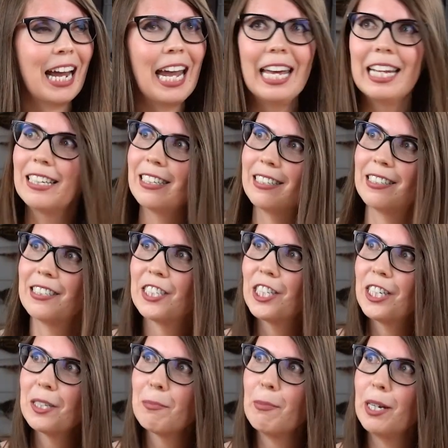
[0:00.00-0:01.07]
And this is
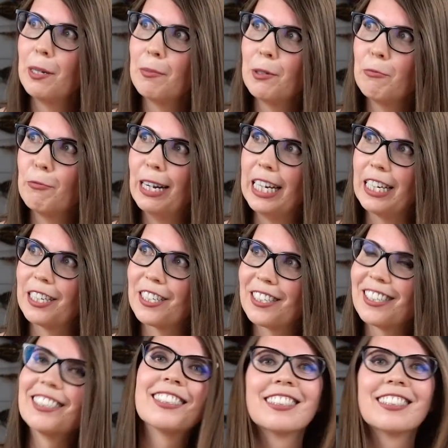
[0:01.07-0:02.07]
just minimum wage.